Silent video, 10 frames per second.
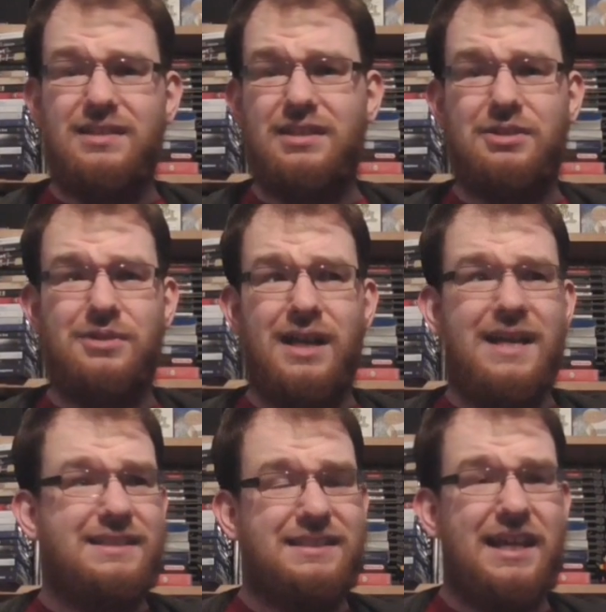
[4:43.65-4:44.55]
You know,
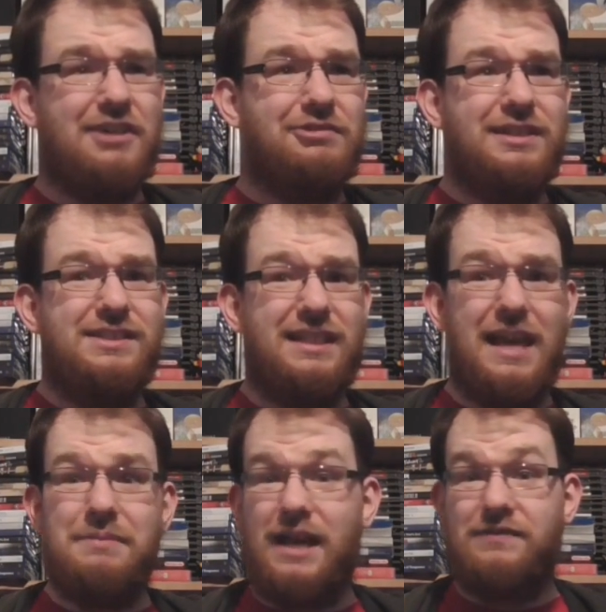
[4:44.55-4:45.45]
Sega released a
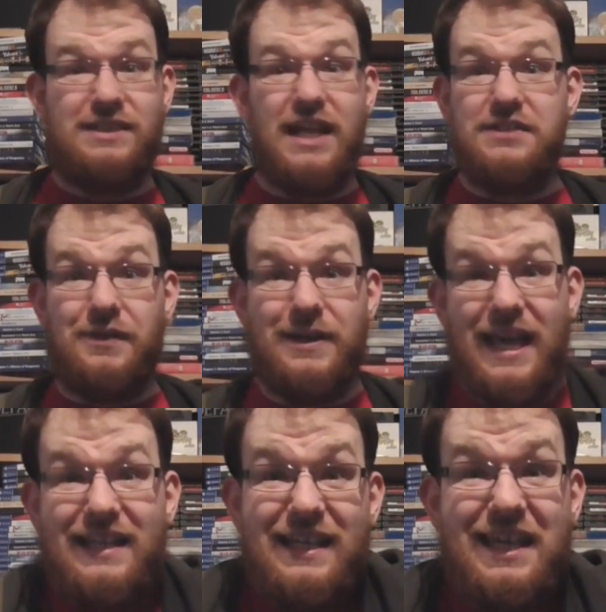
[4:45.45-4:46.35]
game that have Skies of
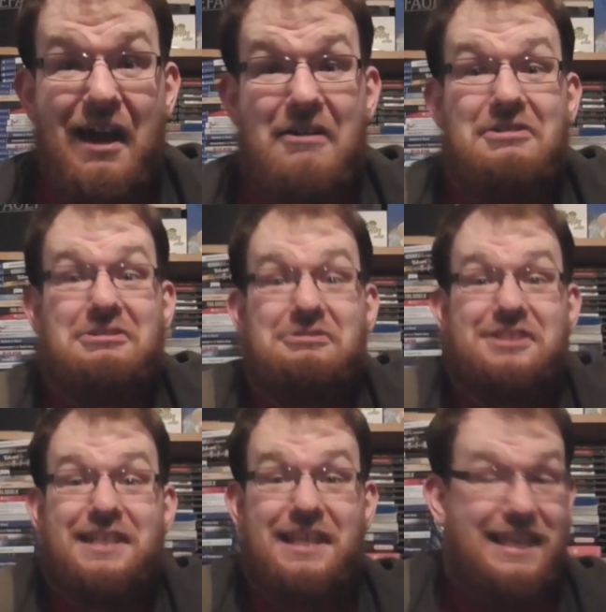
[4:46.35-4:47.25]
Arcadia
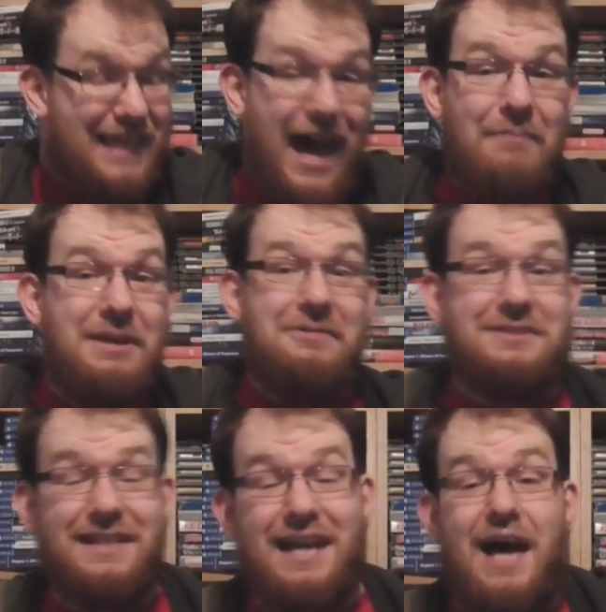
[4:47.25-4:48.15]
characters,
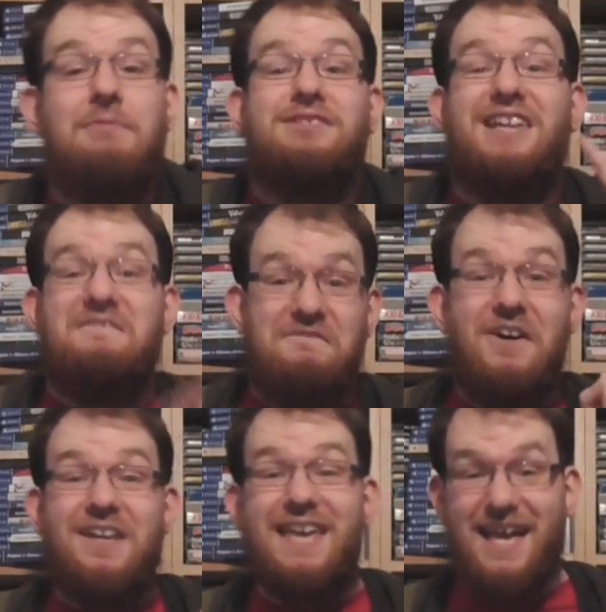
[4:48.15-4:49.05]
cameos in it. I was like,
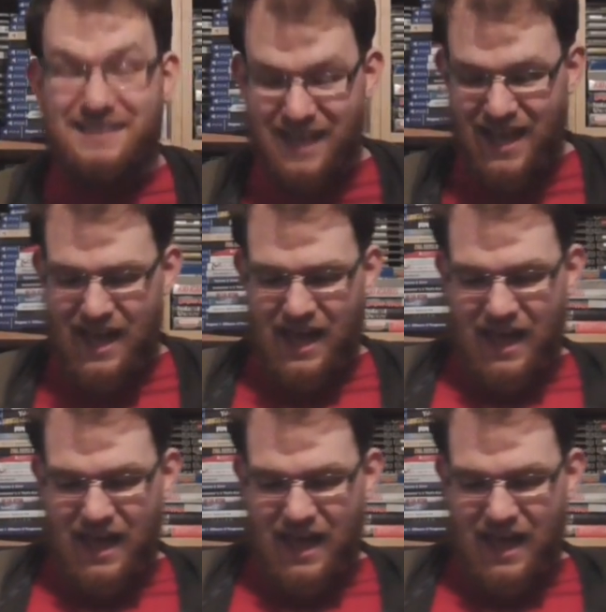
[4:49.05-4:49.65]
fuck yes.